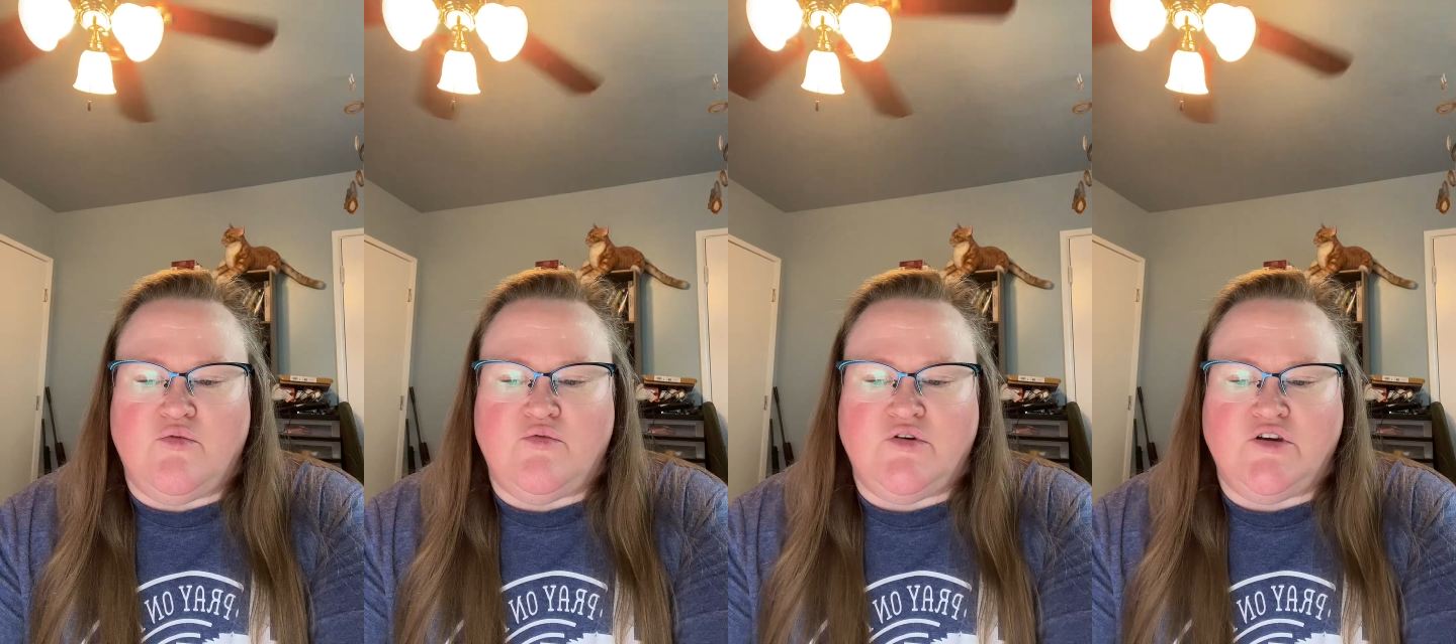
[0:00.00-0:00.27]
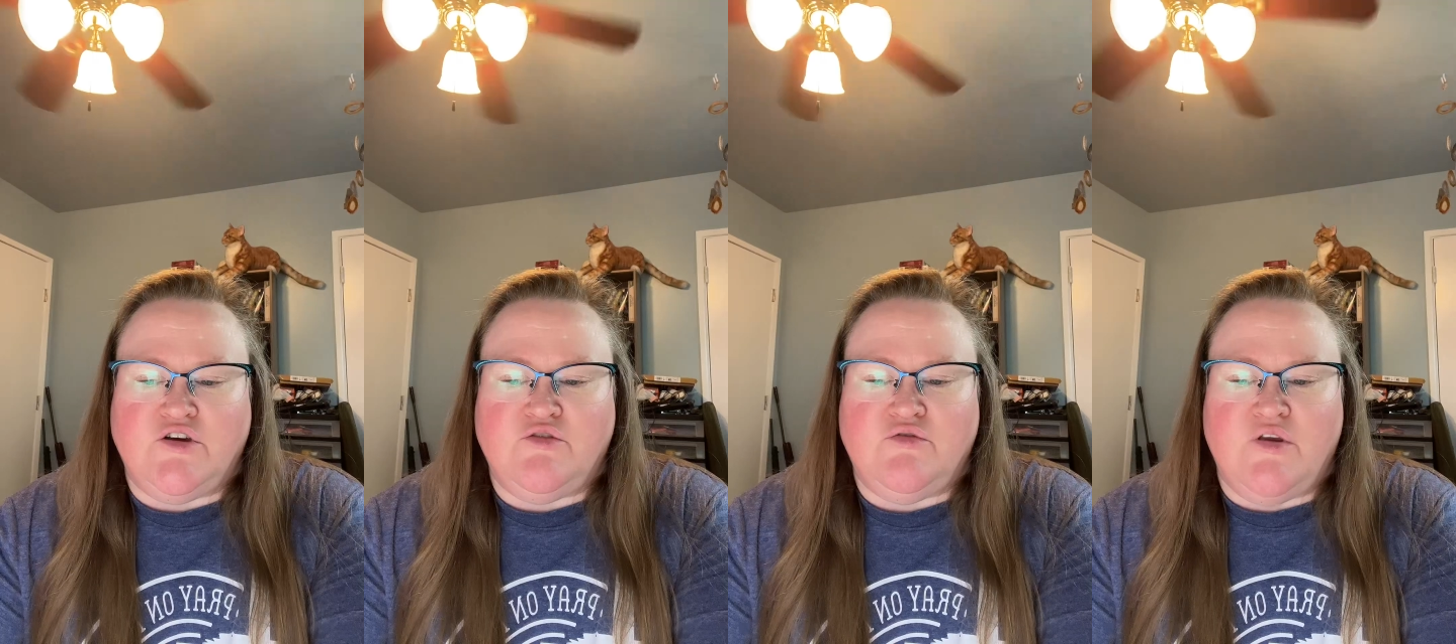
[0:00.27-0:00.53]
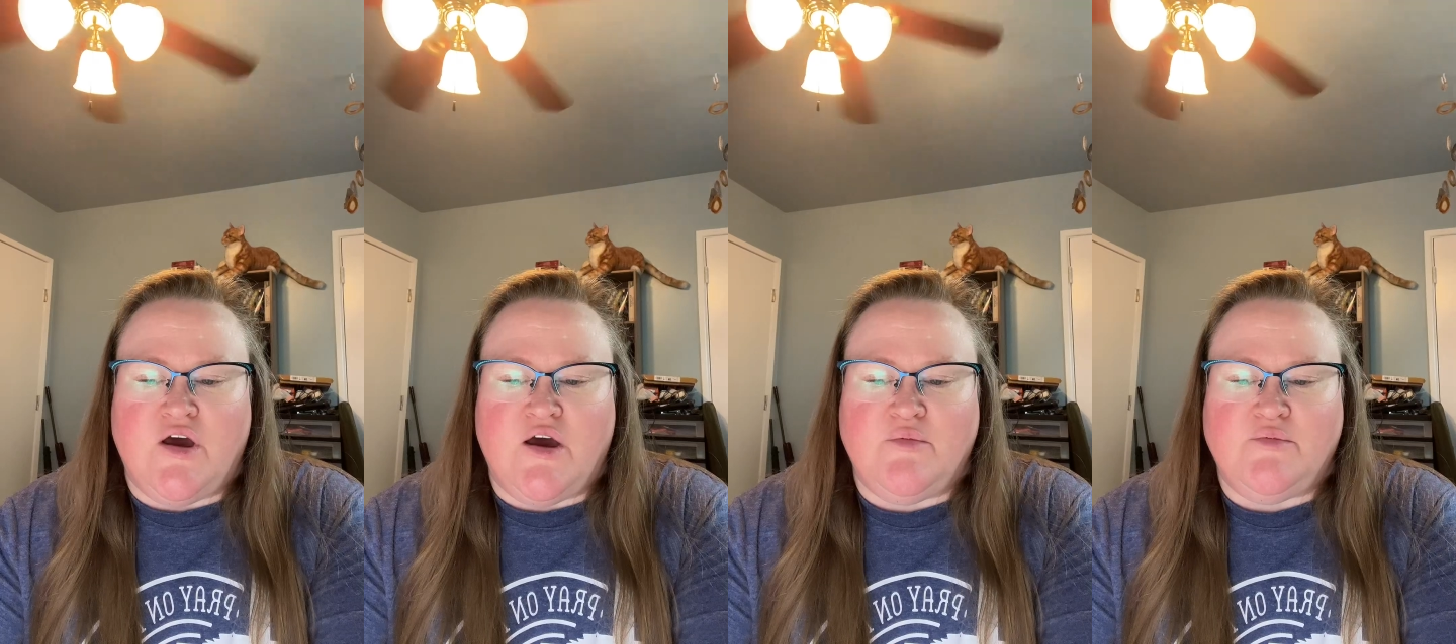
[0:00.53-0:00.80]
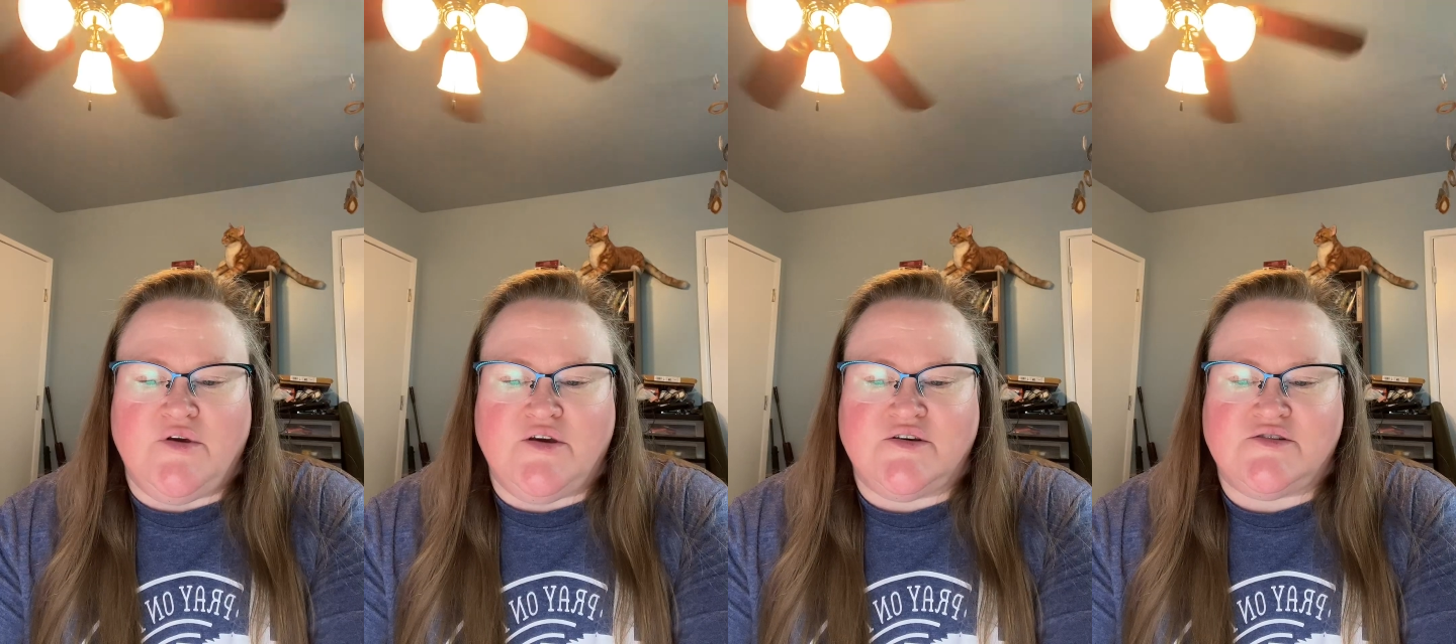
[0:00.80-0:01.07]
will you not
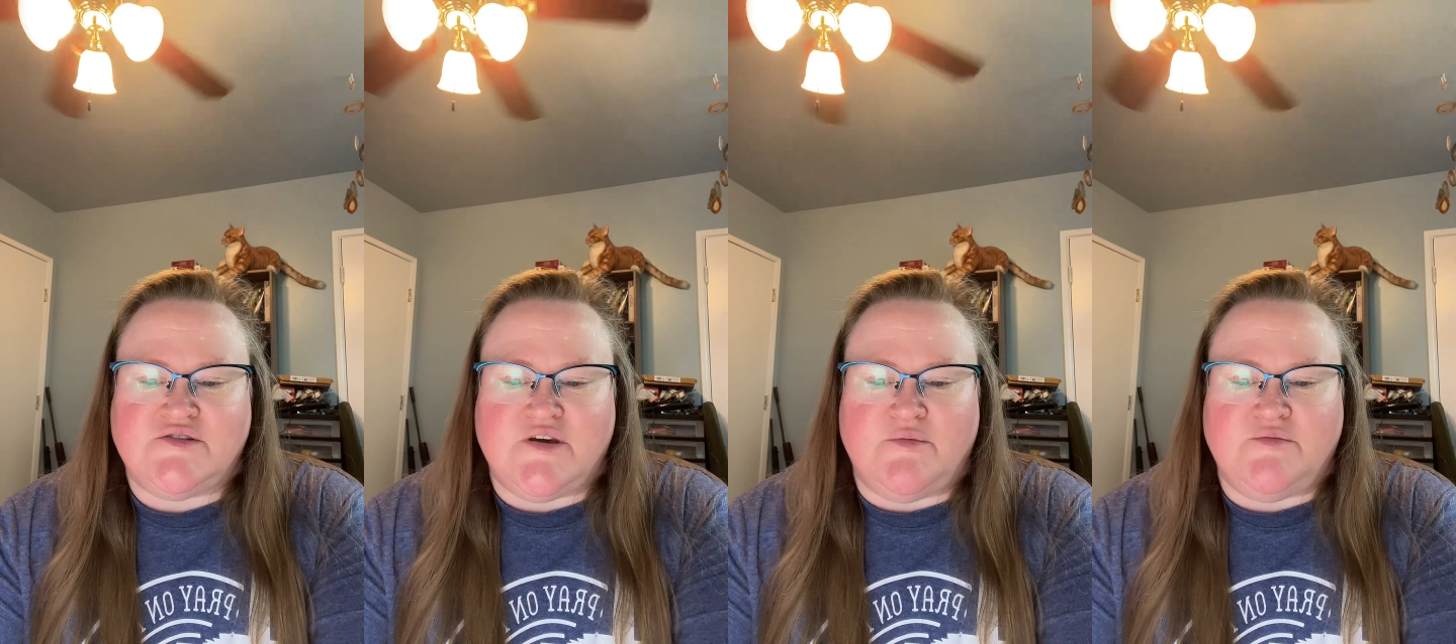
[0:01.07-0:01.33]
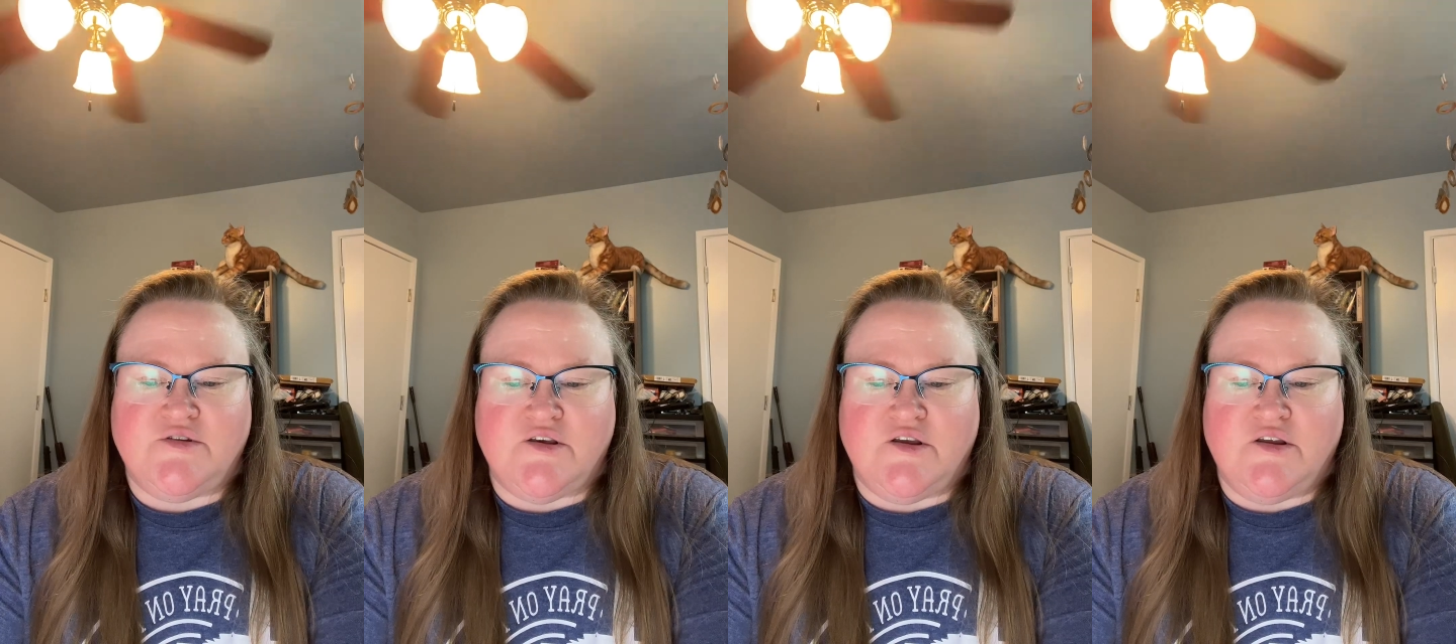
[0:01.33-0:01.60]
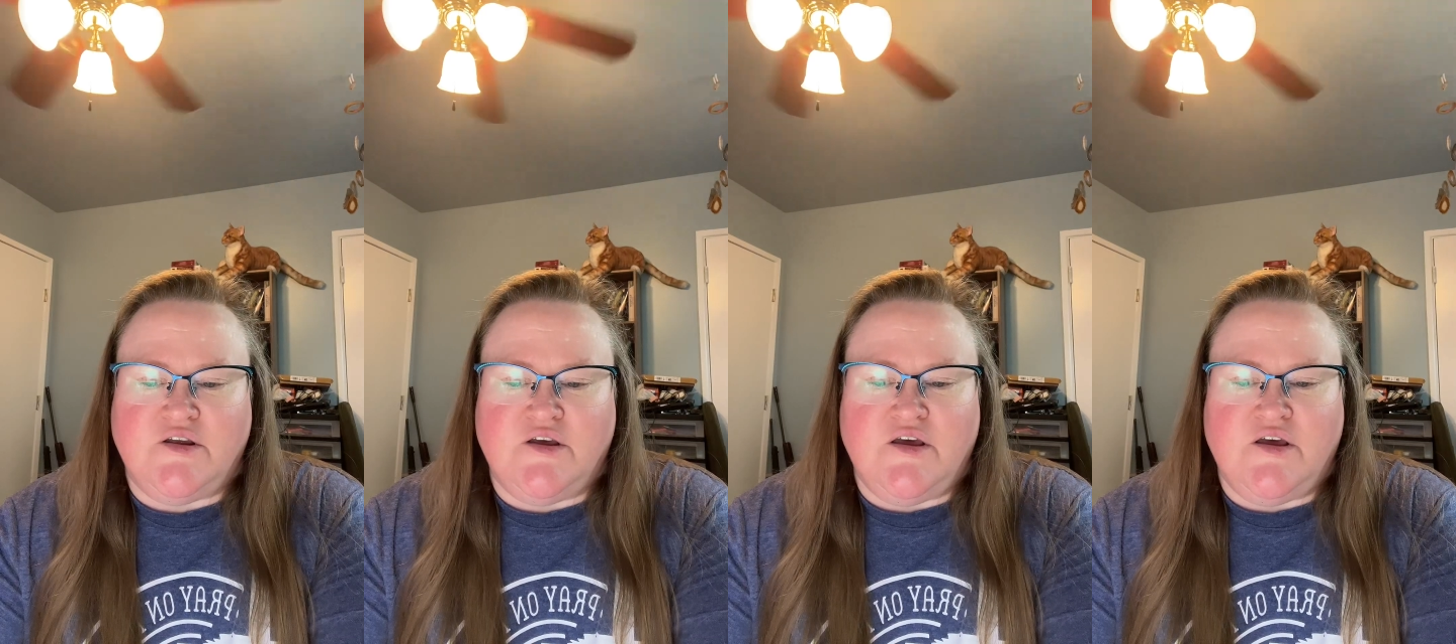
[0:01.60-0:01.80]
be accepted?